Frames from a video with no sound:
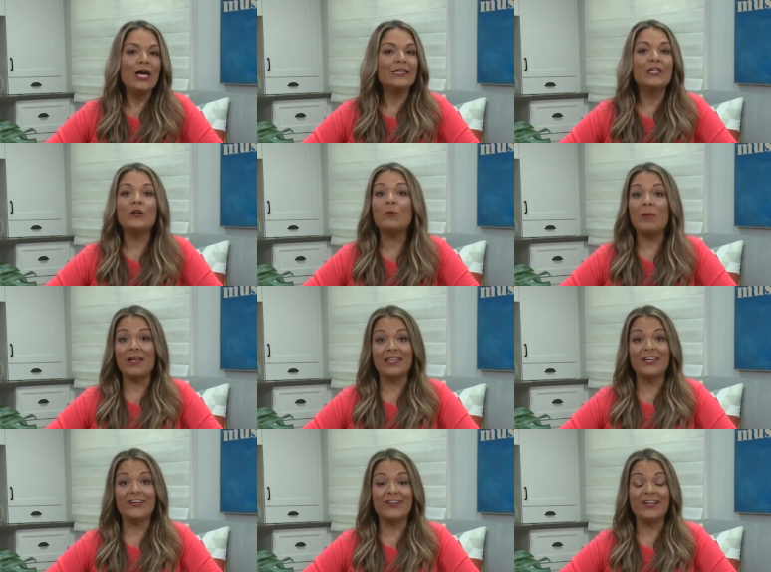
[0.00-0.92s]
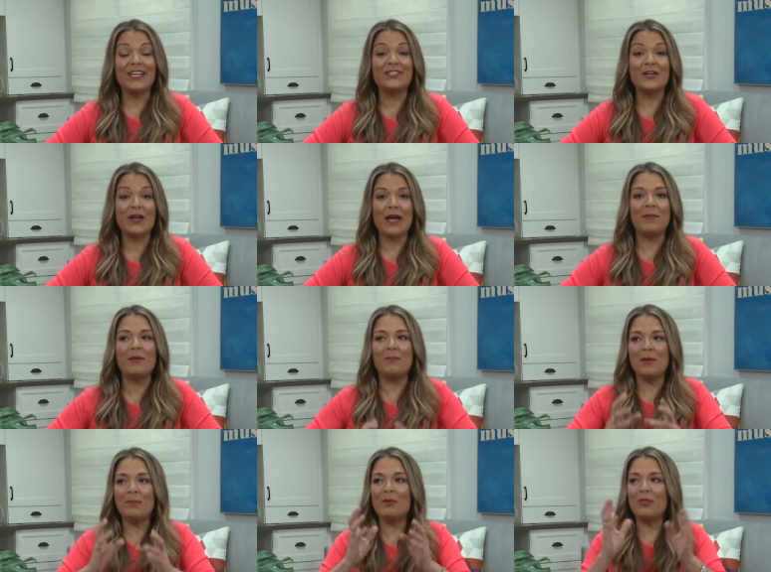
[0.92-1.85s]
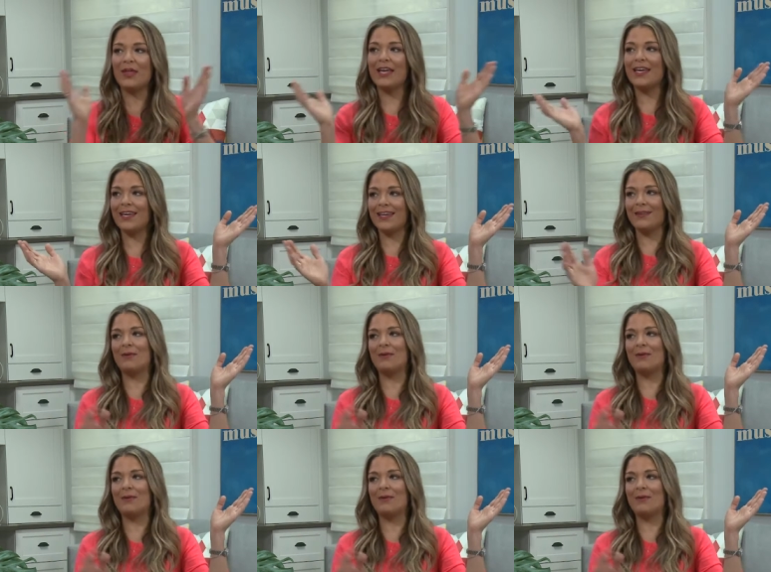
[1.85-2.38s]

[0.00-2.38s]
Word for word: Little by little, it took. I mean, people think